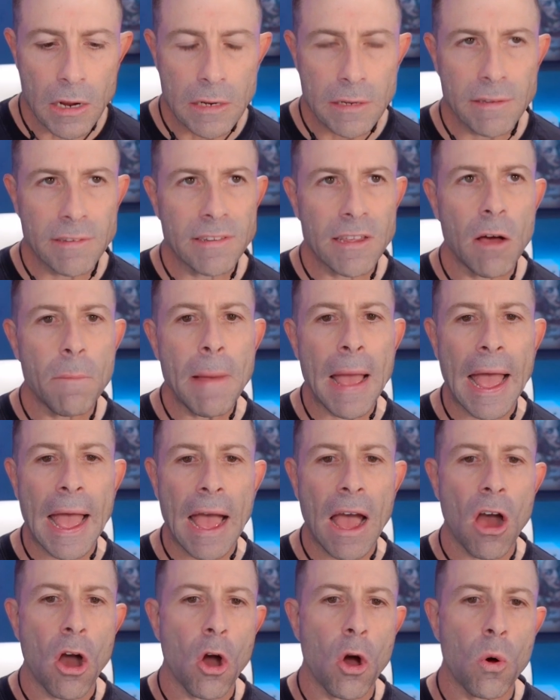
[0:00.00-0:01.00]

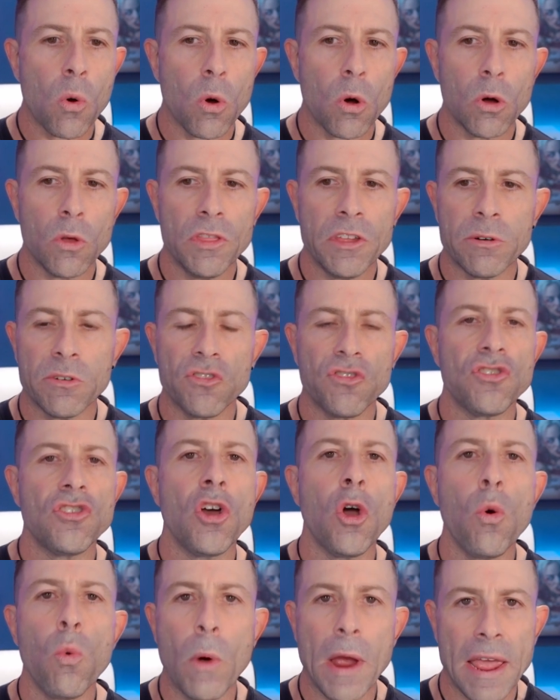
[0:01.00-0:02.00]
somehow there is
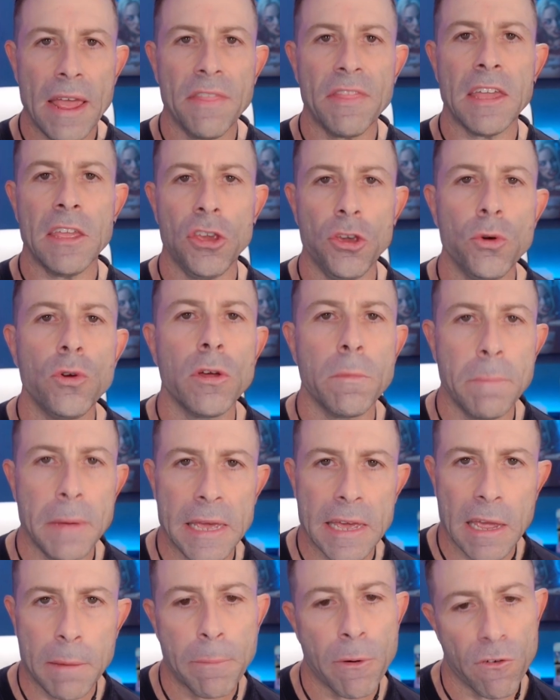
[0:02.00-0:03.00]
no way that you could
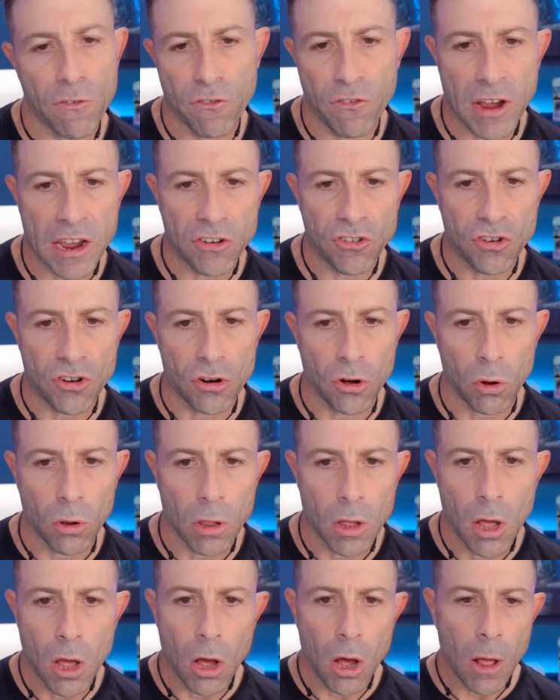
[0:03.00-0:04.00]
be a professional.
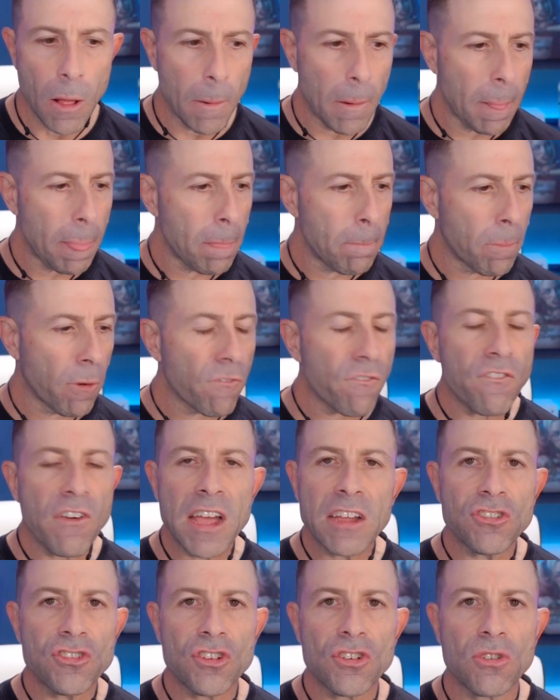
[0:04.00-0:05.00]

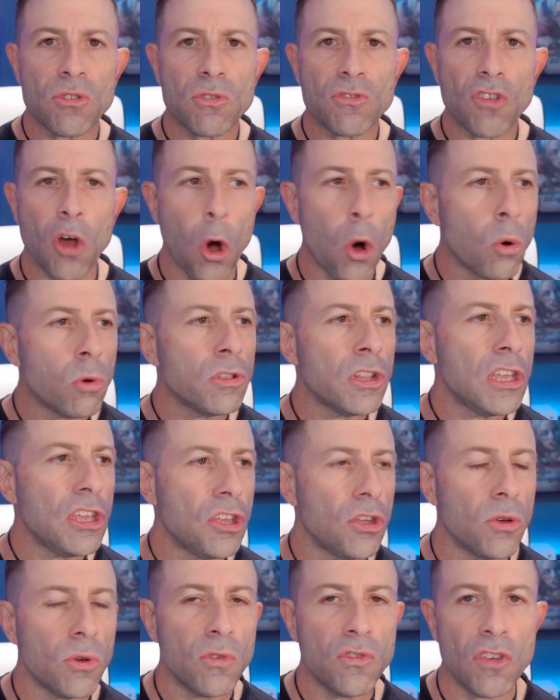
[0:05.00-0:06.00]
Professionals only
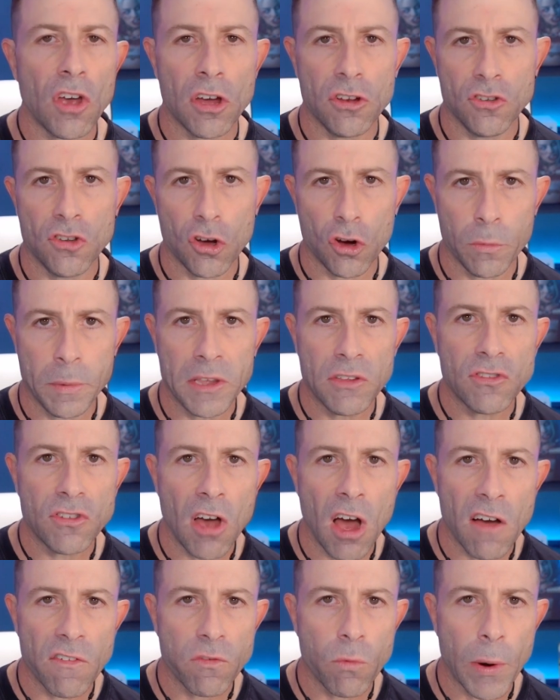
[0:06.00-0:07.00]
use Adobe
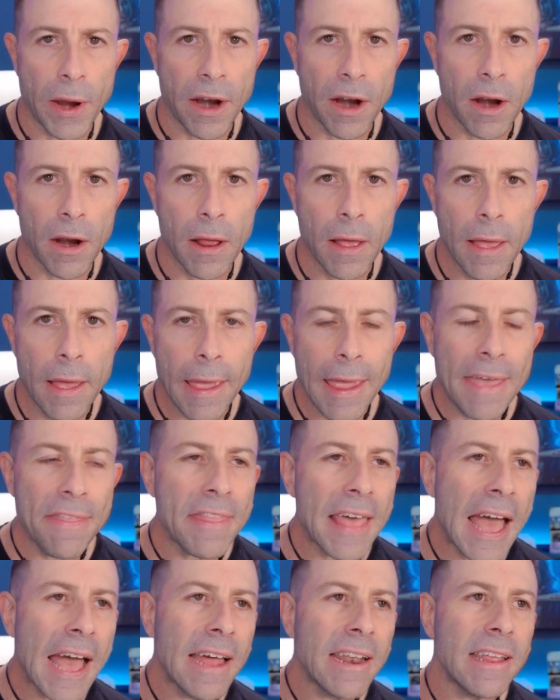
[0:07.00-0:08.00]
software, and
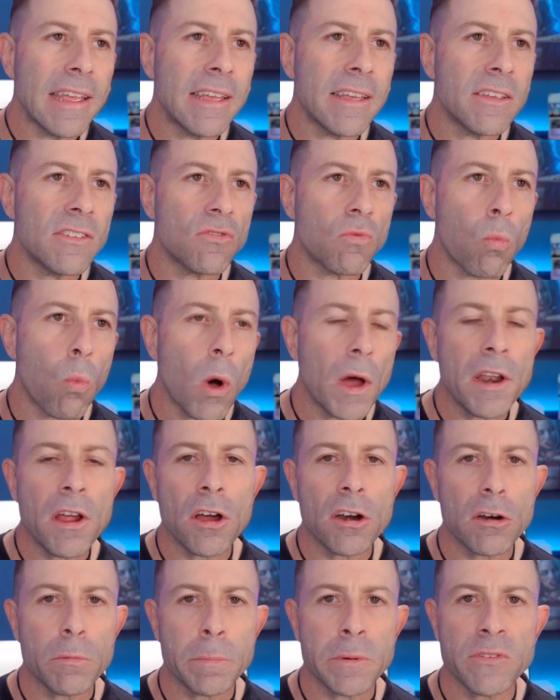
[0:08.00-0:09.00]
that is
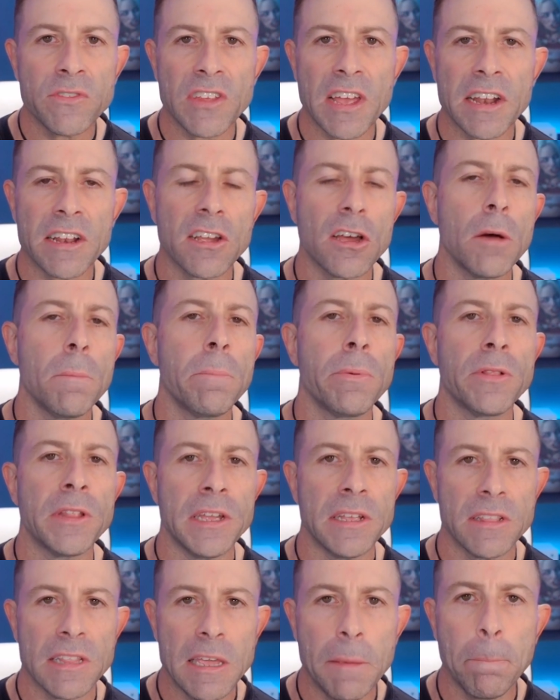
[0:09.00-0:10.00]
100%
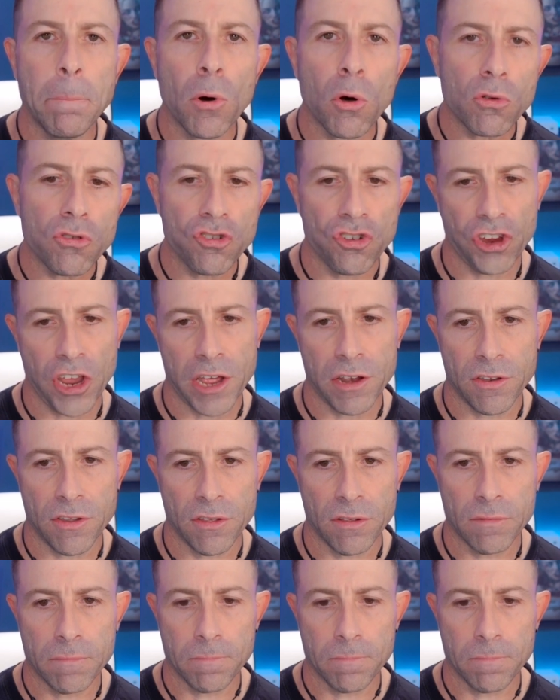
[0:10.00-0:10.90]
completely bullshit,